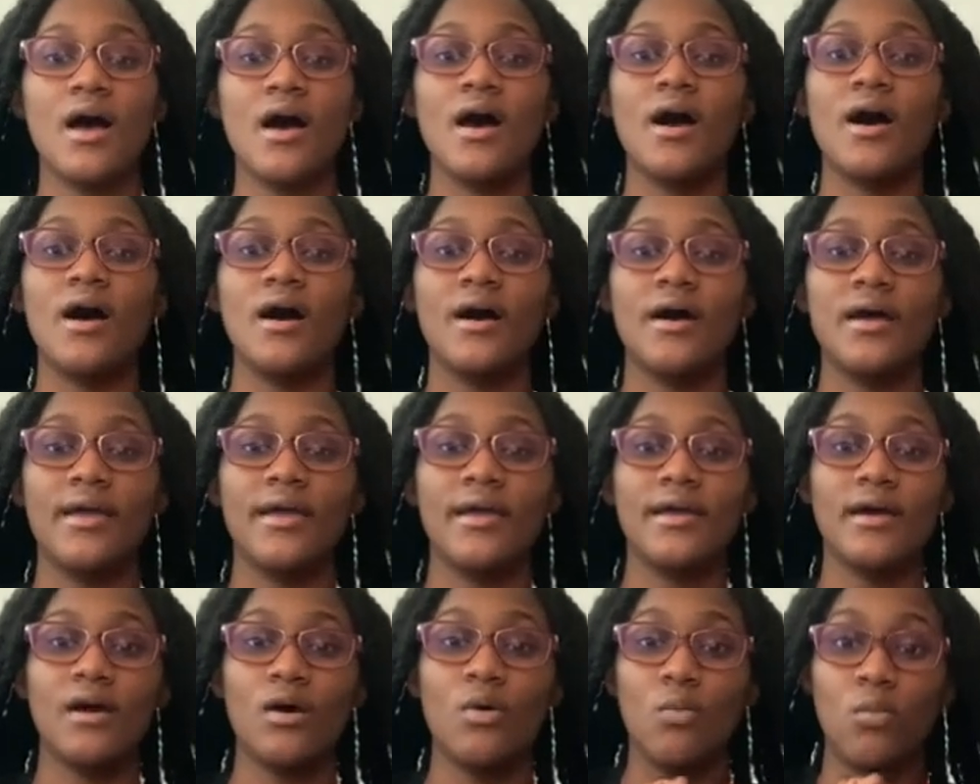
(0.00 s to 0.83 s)

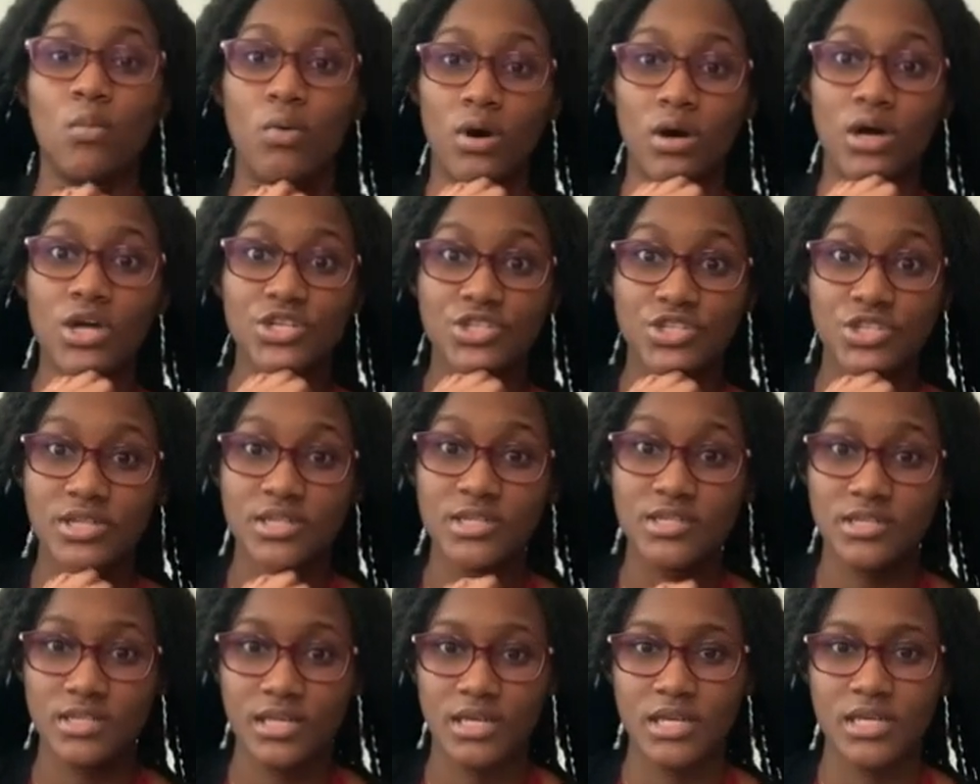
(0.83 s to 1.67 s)
I watched
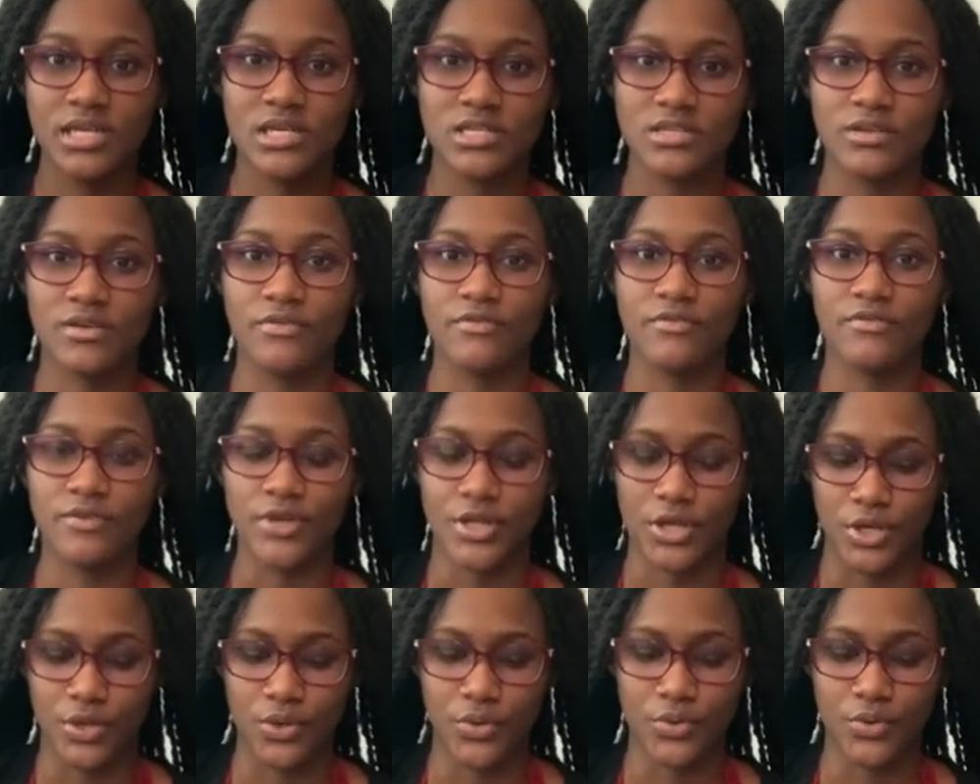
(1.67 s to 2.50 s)
Tia's
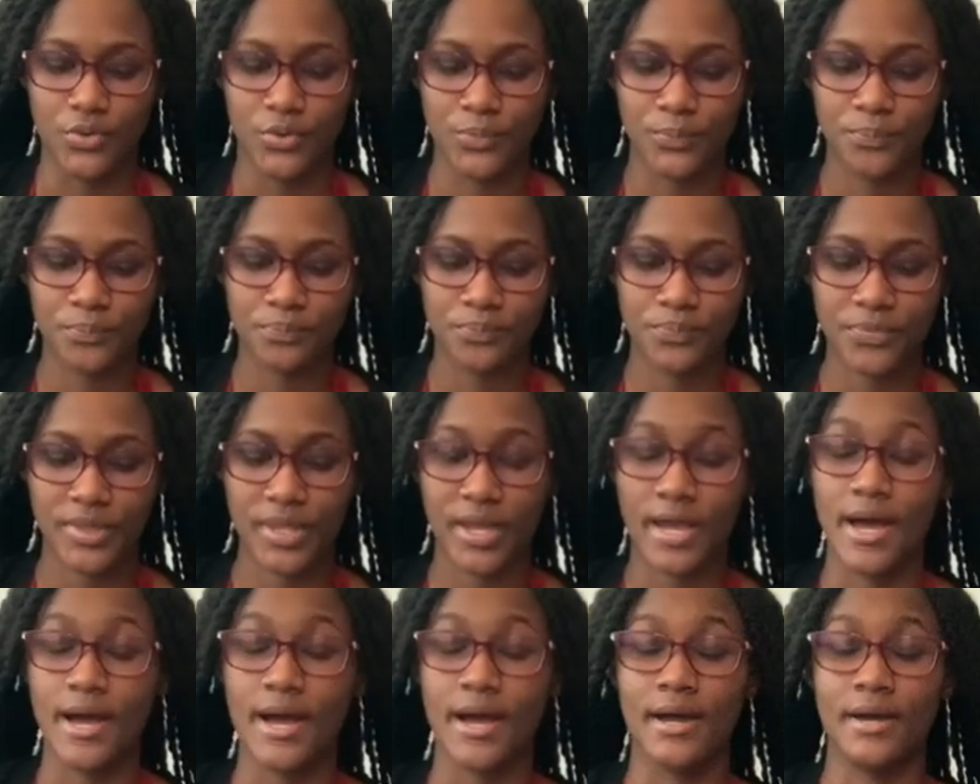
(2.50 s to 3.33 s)
video.
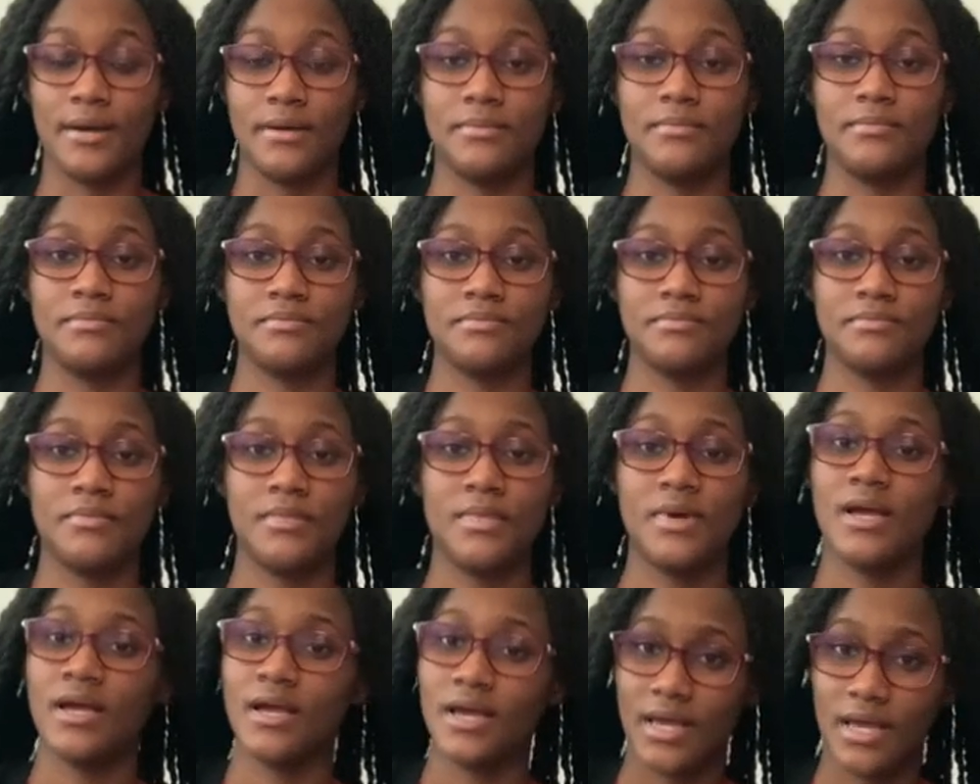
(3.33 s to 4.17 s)
Um,
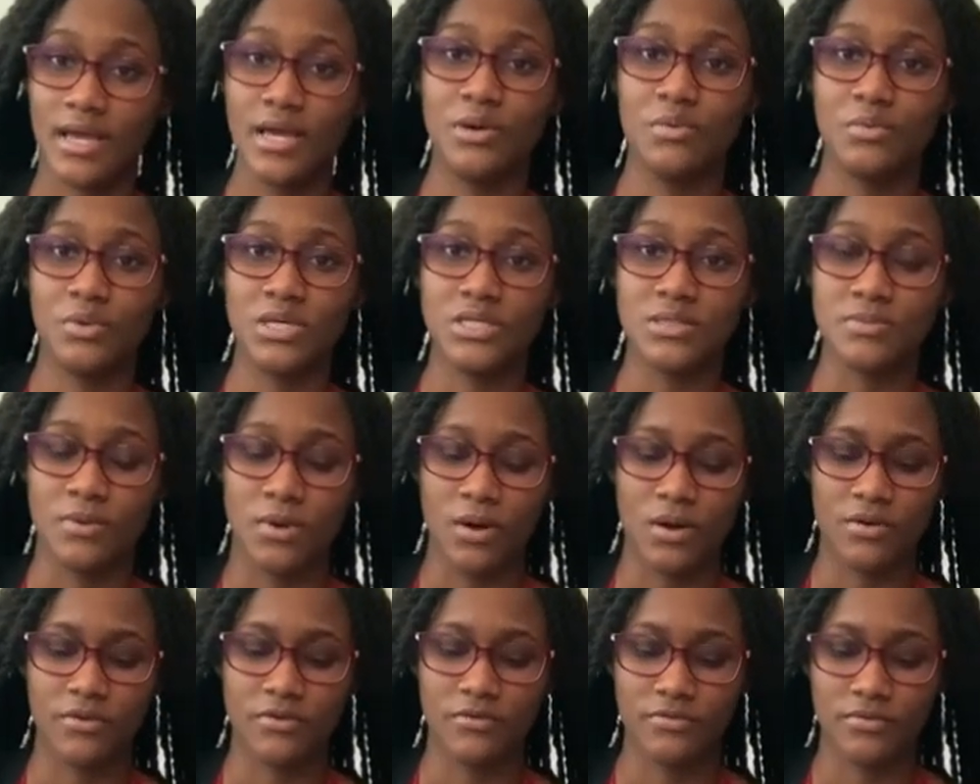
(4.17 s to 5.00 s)
it was
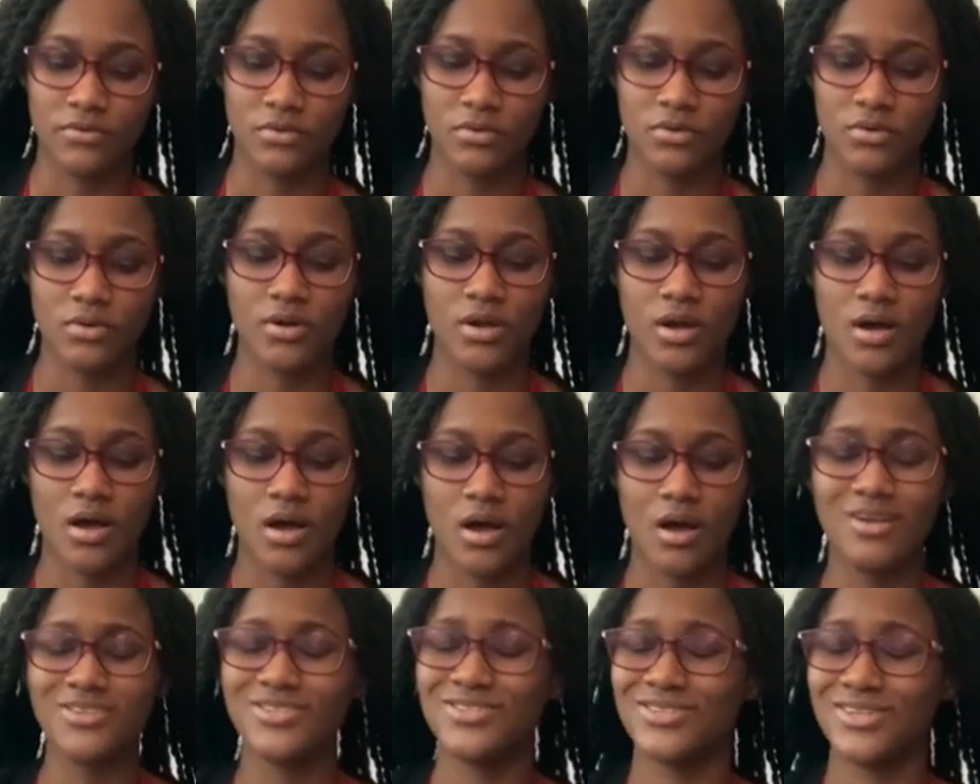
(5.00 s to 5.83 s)
powerful.
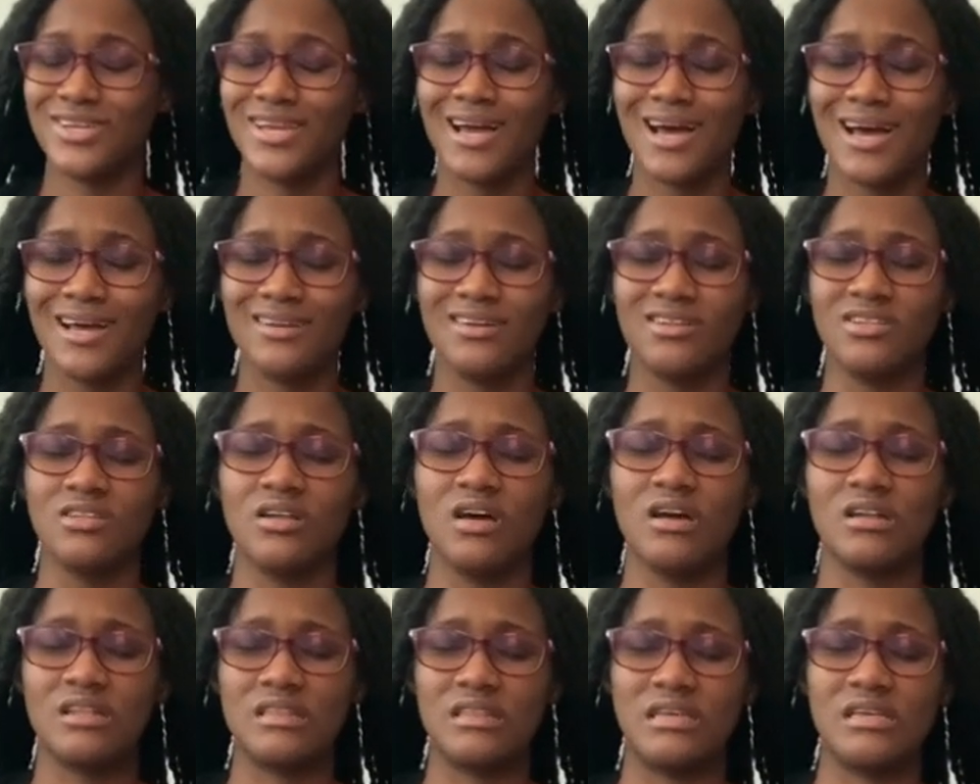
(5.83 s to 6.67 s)
She had a lot
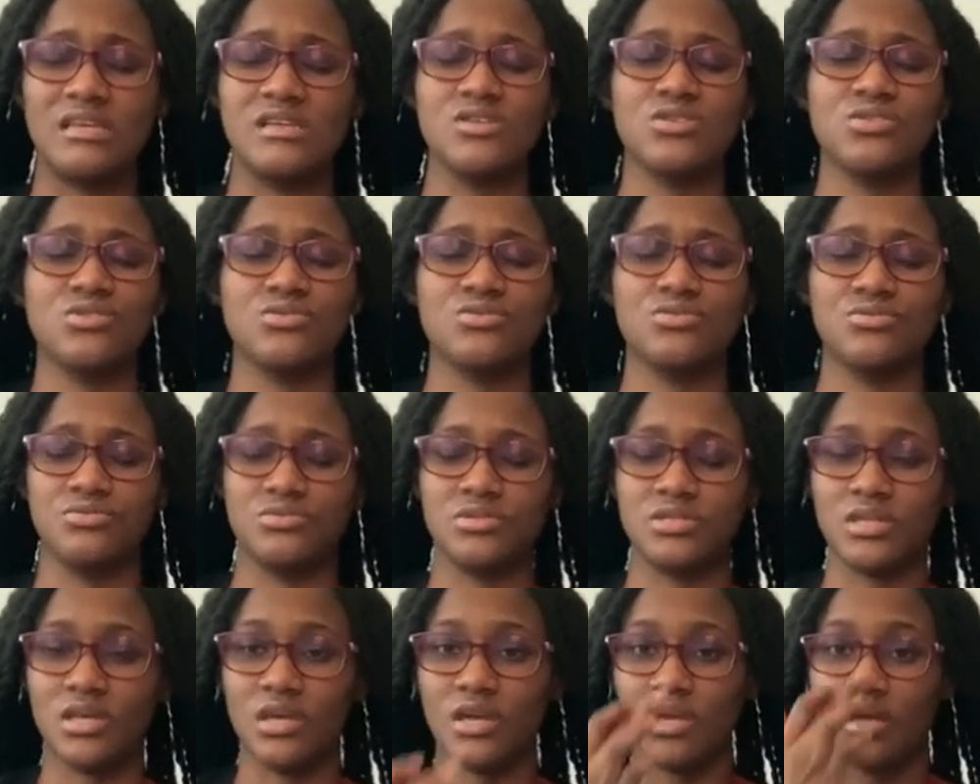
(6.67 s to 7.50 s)
of things to
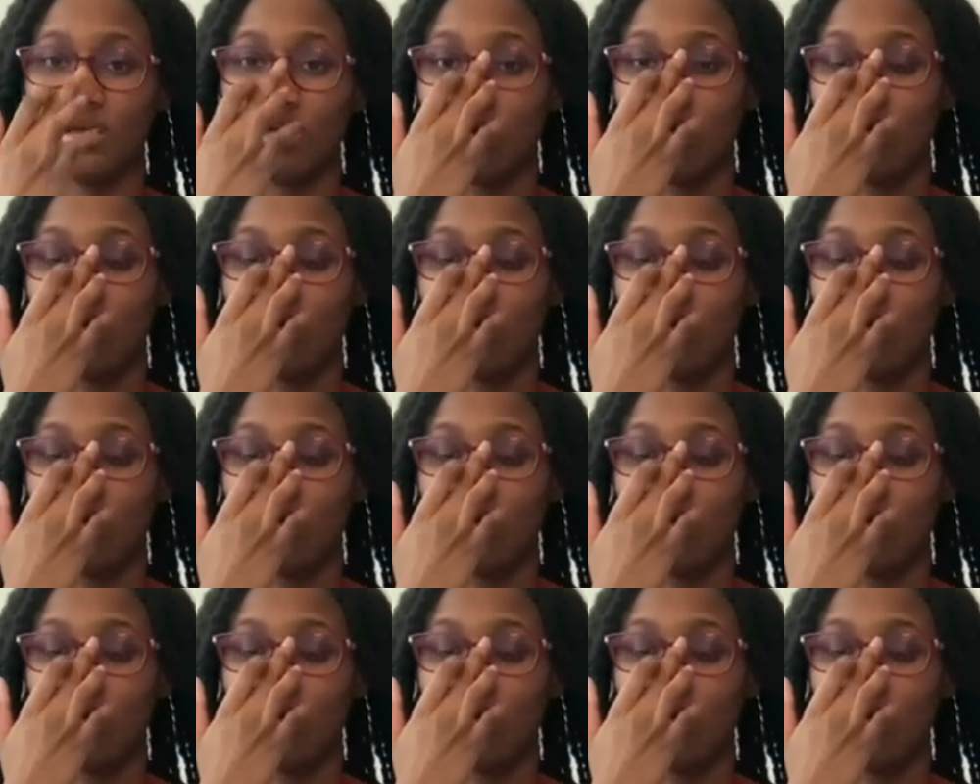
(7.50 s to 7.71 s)
say.